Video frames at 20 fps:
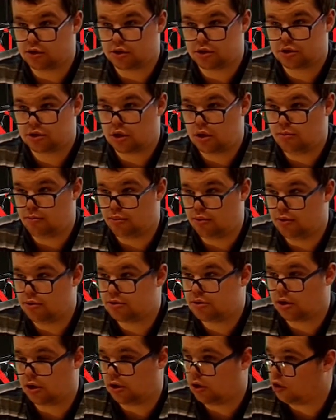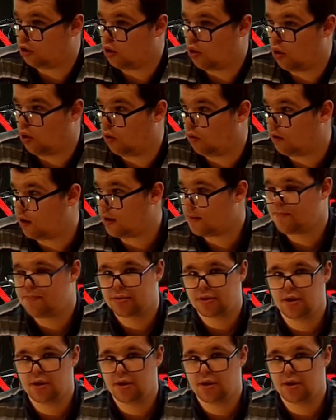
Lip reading: are so brutal and gory.